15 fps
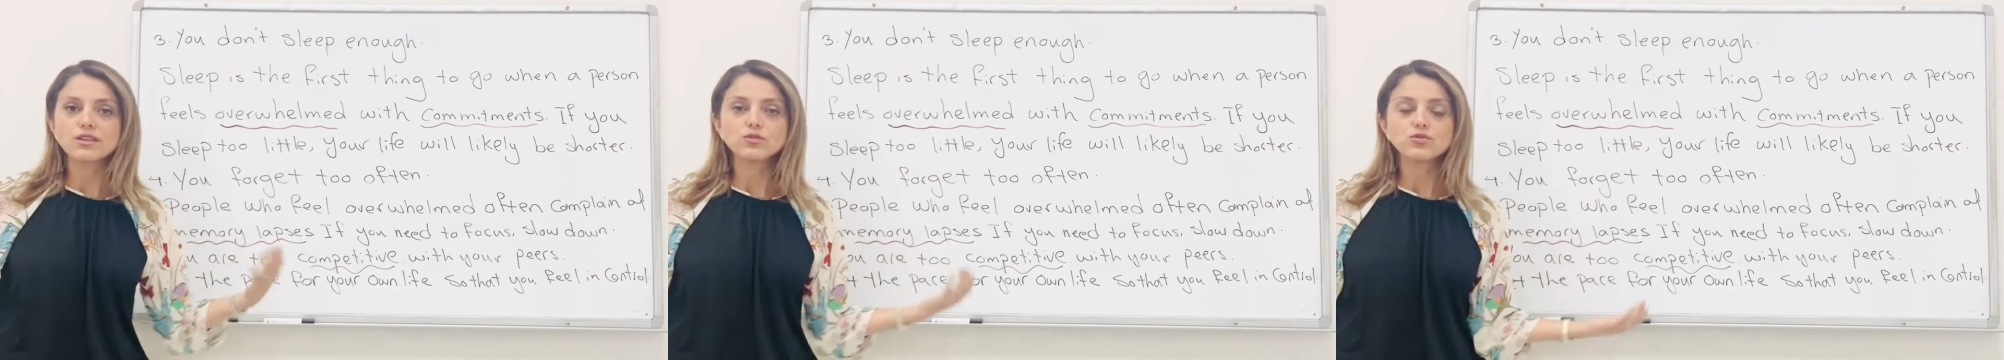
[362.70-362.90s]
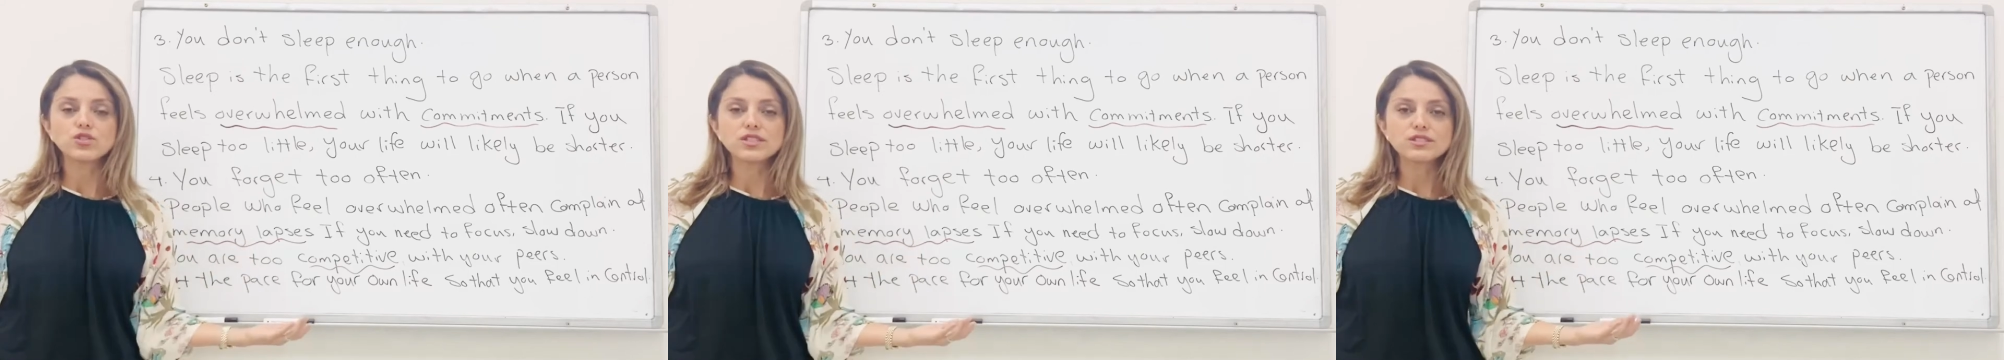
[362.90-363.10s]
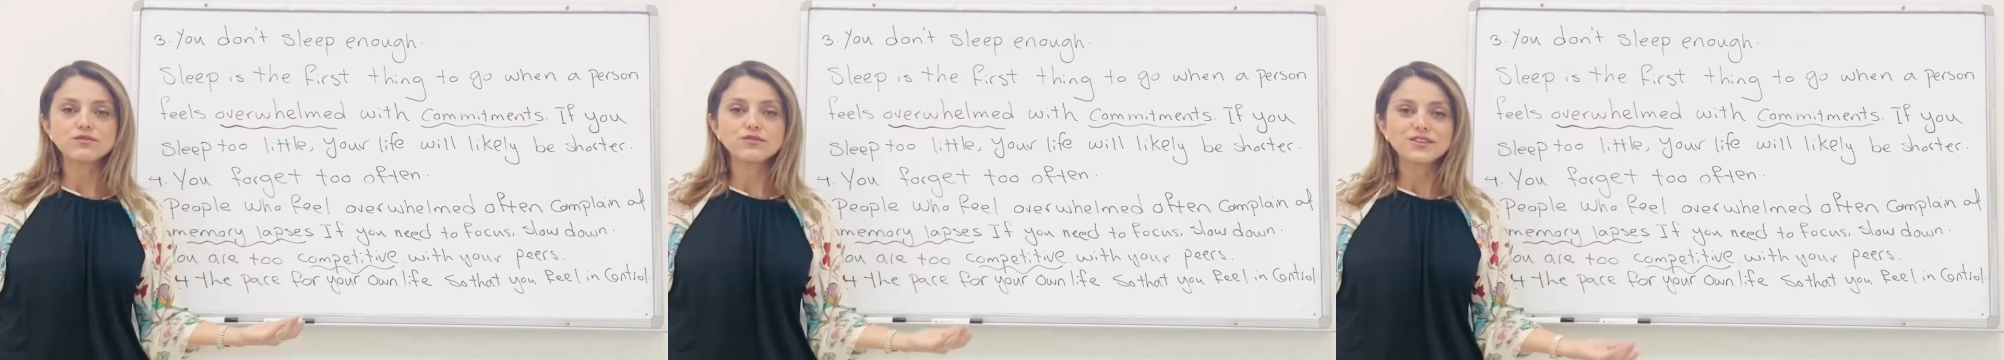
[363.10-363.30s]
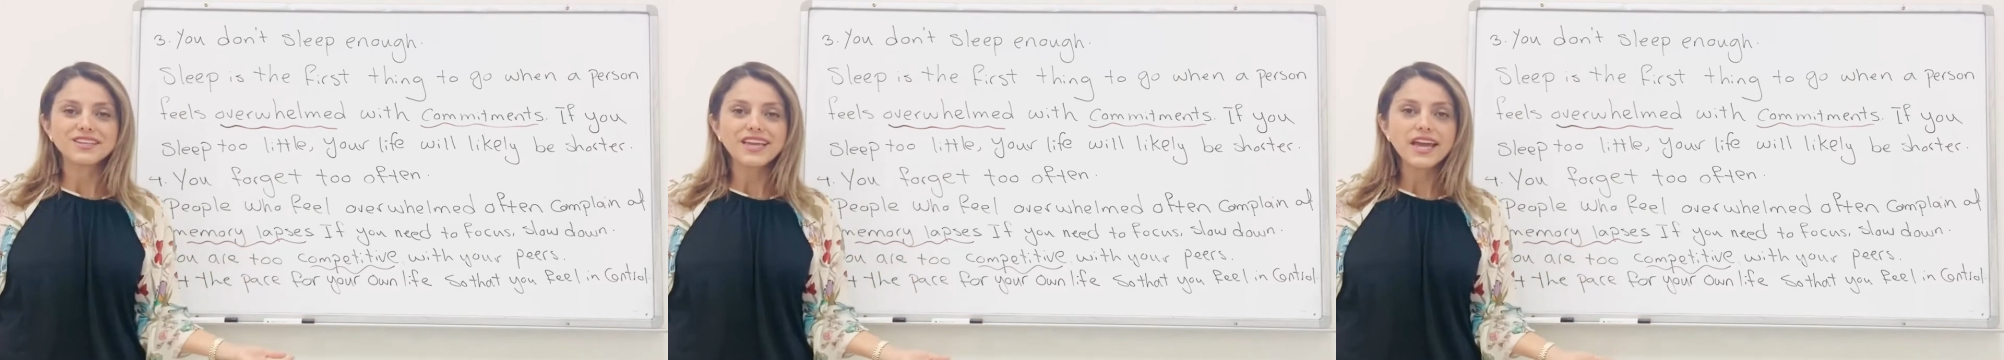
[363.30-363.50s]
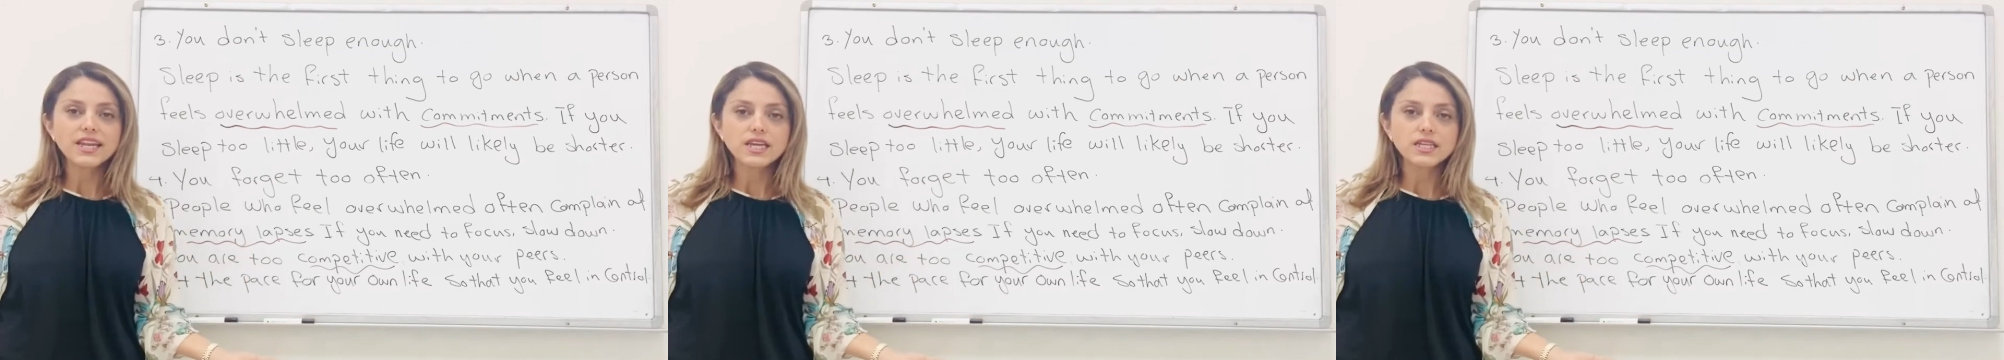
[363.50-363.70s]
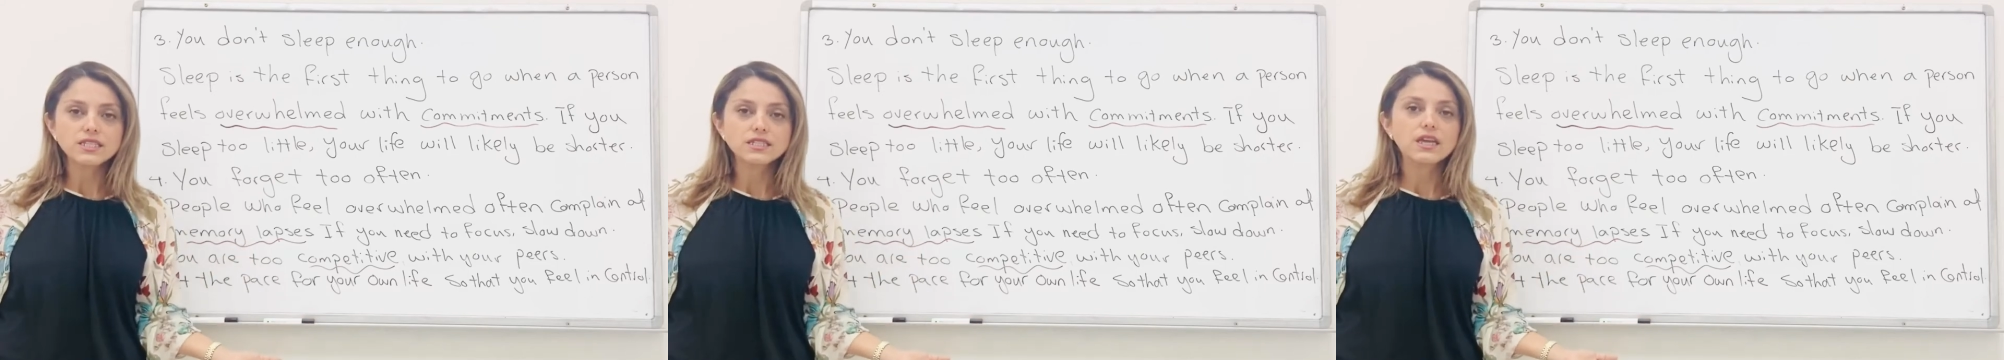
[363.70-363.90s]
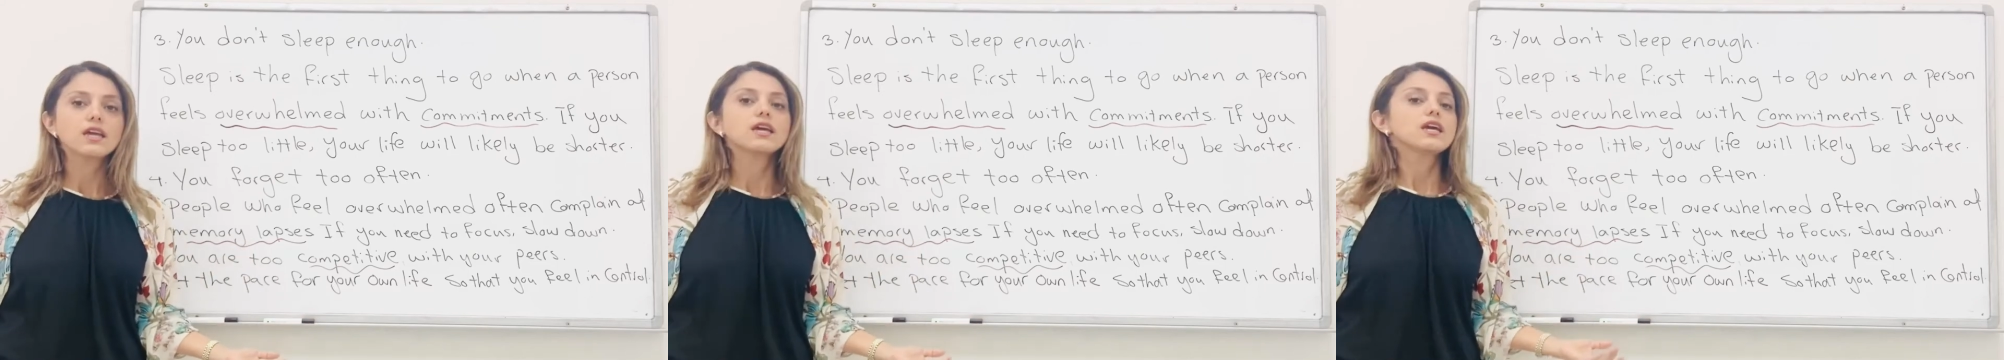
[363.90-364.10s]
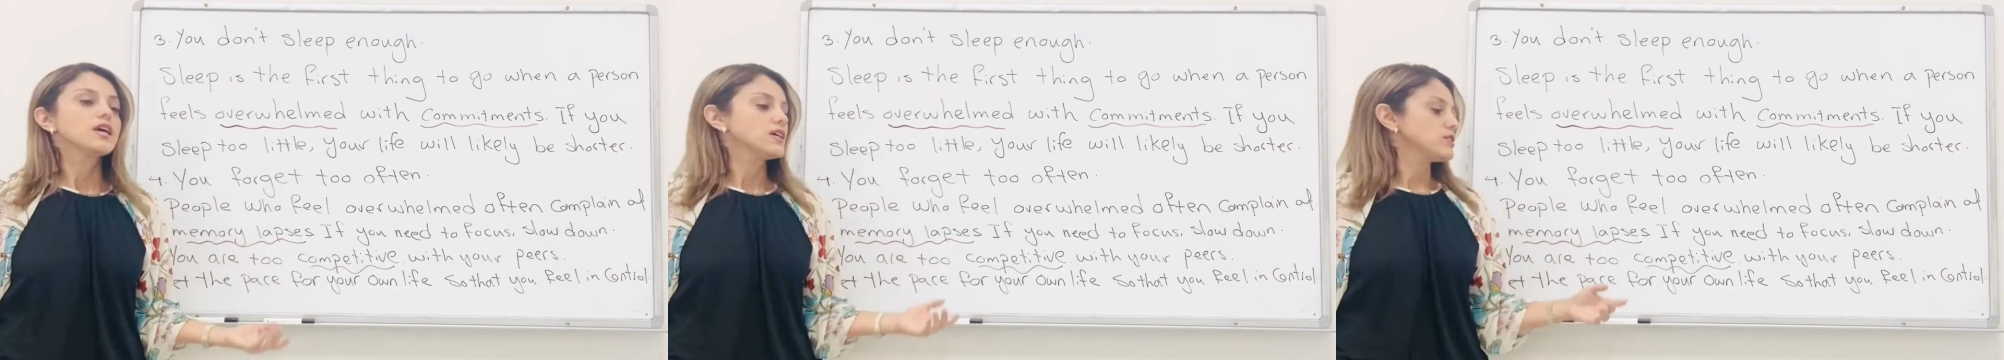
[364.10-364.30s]
you just forget it.
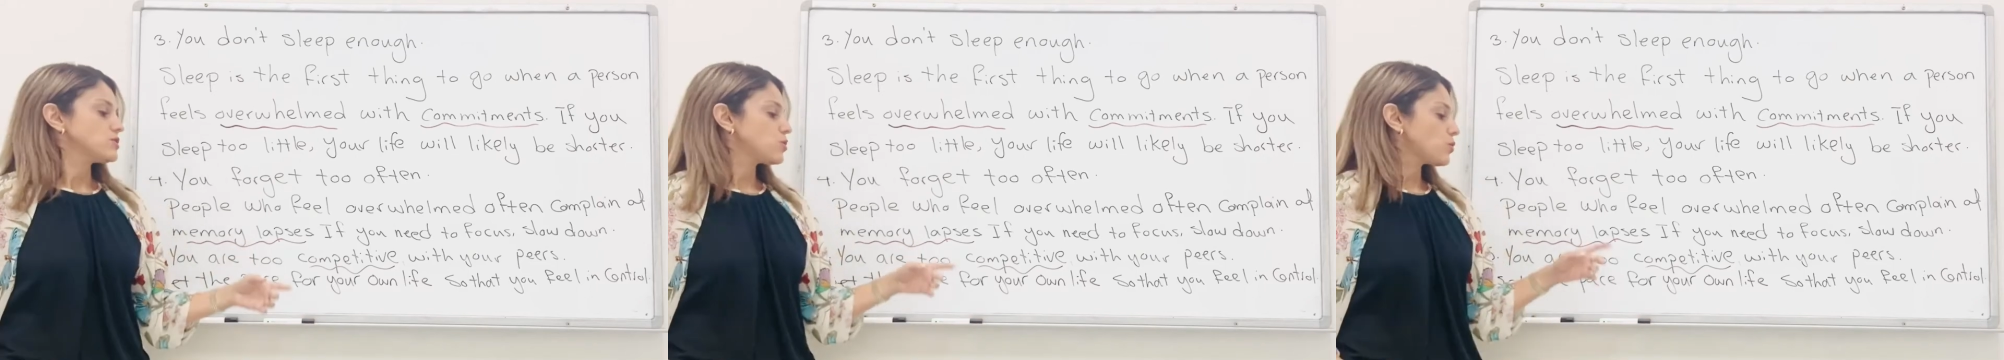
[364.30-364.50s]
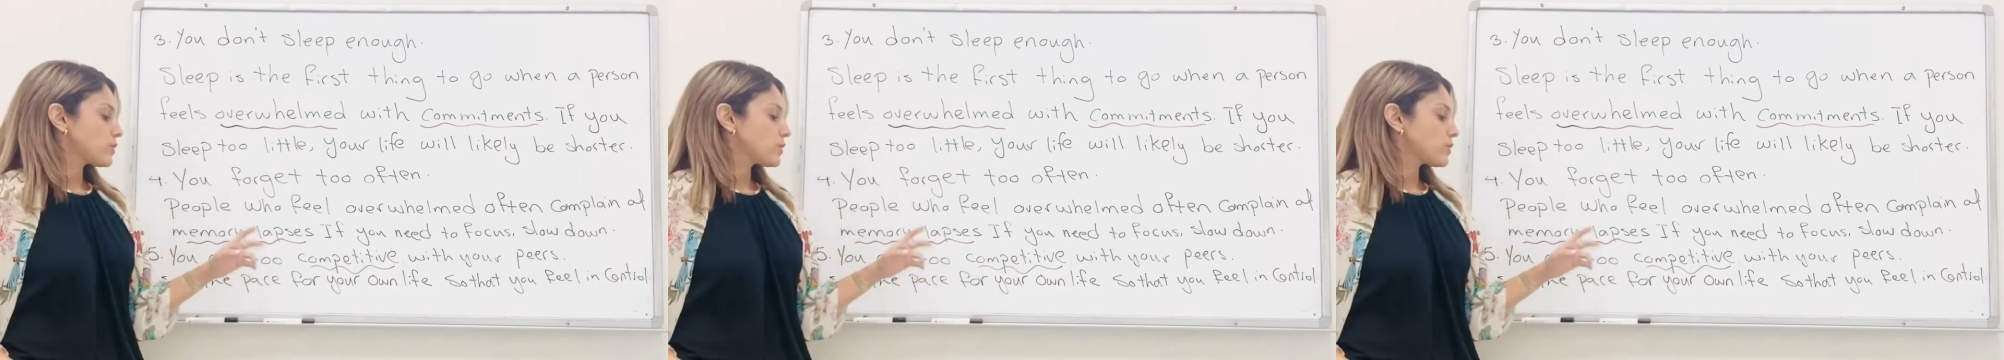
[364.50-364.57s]
So